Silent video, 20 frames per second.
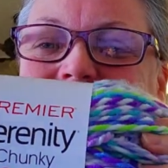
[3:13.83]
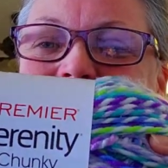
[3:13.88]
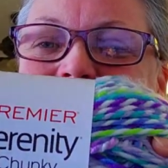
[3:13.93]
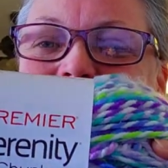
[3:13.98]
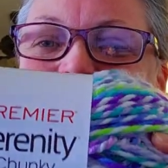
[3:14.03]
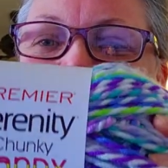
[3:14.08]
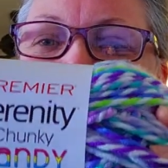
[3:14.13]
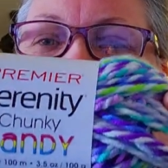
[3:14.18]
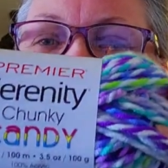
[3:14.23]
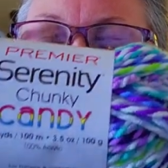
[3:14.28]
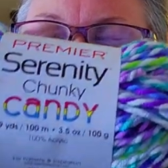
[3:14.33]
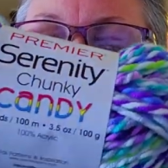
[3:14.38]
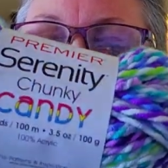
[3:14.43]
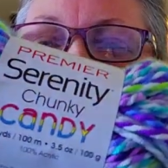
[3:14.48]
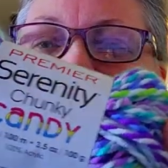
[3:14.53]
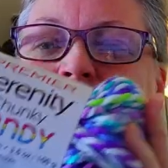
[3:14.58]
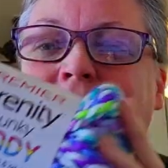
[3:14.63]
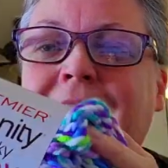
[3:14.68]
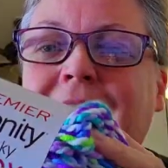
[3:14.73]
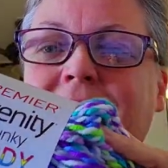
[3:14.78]
so
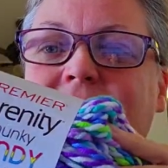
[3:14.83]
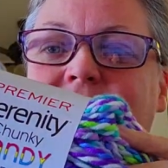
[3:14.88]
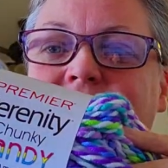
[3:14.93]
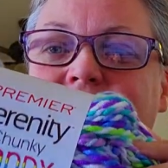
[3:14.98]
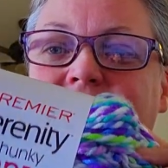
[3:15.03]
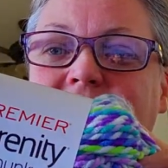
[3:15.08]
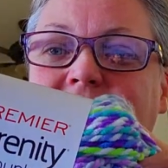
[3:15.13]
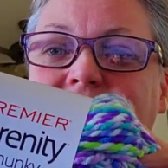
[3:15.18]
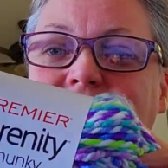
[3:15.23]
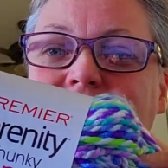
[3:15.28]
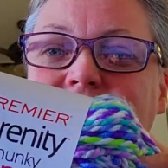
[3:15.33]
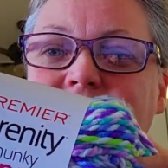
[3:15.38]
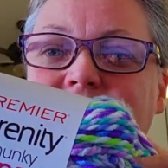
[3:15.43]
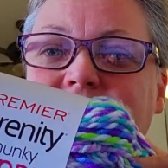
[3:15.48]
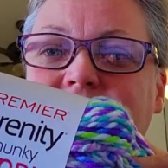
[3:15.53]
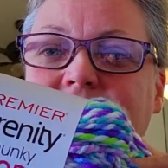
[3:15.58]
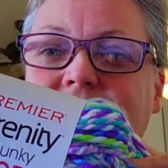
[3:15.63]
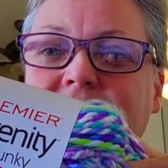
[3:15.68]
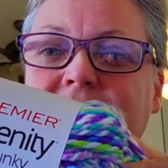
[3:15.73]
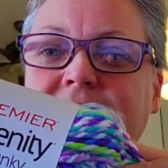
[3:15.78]
this
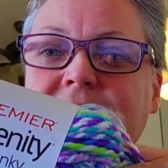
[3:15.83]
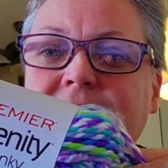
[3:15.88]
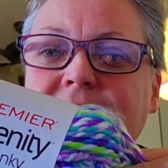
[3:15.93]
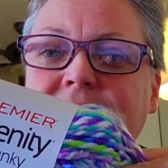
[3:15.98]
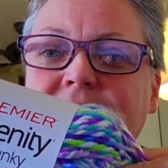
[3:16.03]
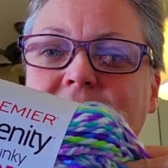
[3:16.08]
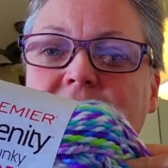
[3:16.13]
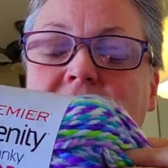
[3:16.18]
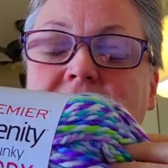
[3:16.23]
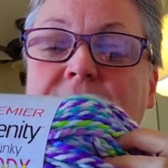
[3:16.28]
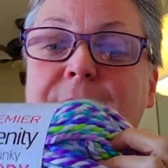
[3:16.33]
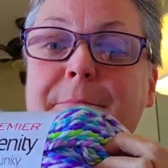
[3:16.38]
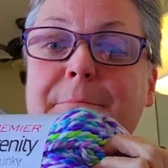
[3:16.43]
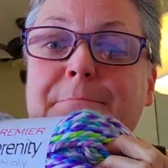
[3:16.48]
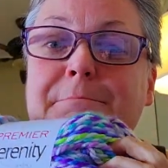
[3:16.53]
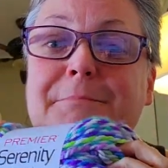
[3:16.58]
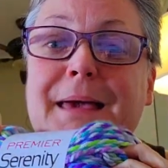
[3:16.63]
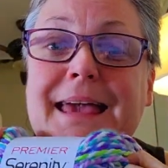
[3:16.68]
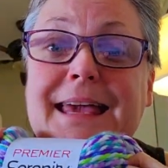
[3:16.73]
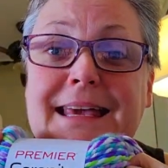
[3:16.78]
is an
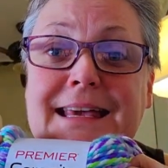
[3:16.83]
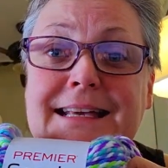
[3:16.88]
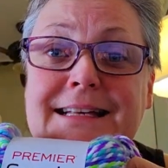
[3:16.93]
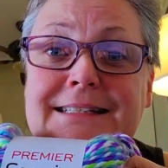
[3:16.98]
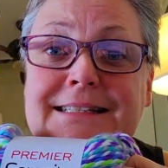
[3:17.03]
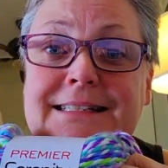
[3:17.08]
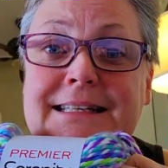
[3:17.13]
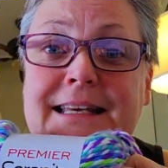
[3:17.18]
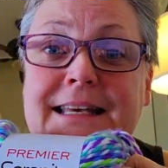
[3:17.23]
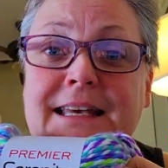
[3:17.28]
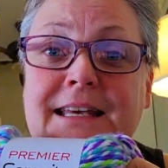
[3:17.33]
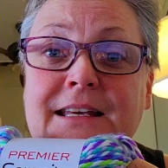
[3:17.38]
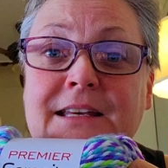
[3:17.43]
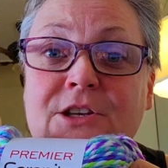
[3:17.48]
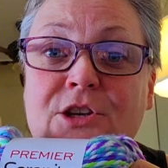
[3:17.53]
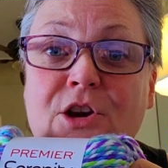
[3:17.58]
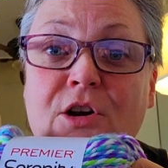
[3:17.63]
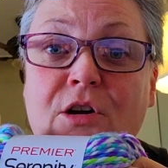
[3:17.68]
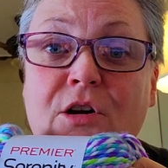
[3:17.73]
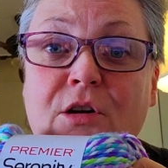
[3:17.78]
amazing
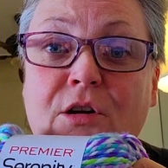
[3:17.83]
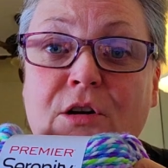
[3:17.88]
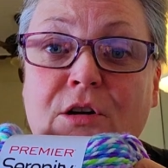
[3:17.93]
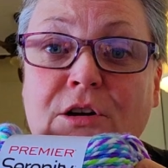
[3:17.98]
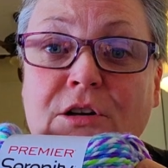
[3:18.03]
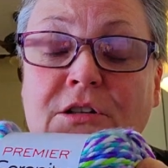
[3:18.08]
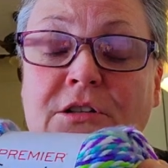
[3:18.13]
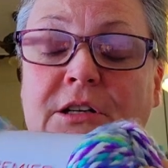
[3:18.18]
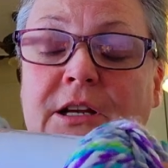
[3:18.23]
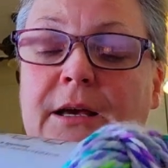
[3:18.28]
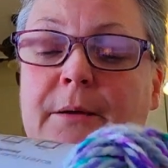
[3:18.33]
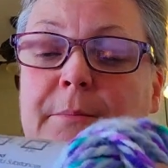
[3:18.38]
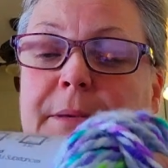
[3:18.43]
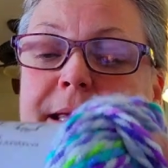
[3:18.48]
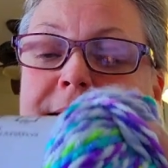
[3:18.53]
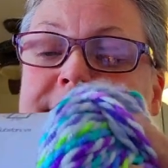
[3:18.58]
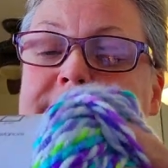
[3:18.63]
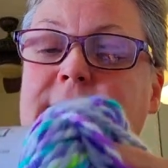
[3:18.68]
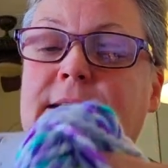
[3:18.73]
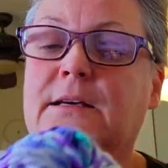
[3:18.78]
yarn.
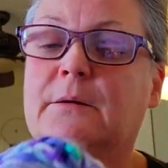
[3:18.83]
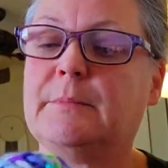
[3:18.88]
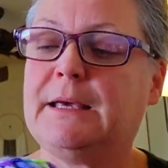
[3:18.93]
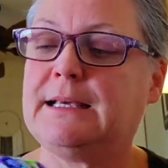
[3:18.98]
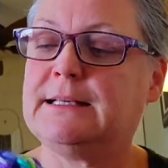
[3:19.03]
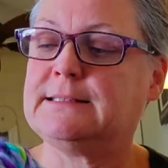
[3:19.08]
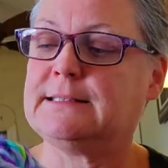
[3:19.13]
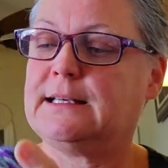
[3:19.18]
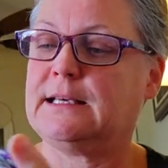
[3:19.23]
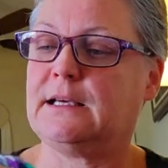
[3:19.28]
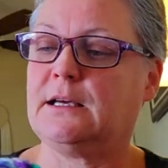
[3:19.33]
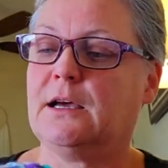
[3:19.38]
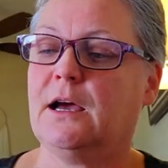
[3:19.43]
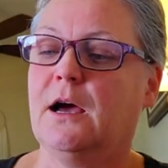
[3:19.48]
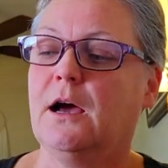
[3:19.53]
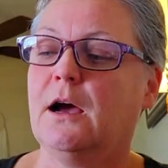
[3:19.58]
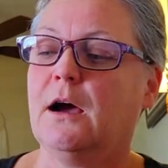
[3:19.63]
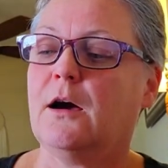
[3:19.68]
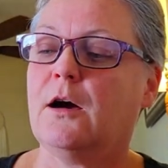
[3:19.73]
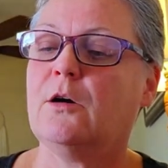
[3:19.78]
Amazing, amazing.
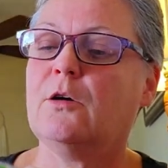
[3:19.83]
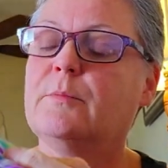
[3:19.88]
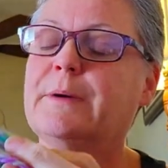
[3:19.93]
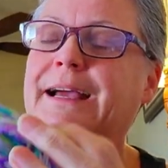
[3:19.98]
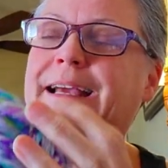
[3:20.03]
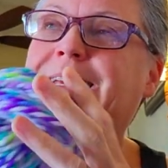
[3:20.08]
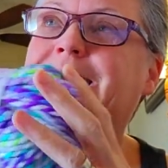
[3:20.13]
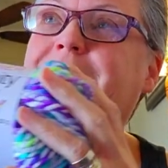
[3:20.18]
Oh my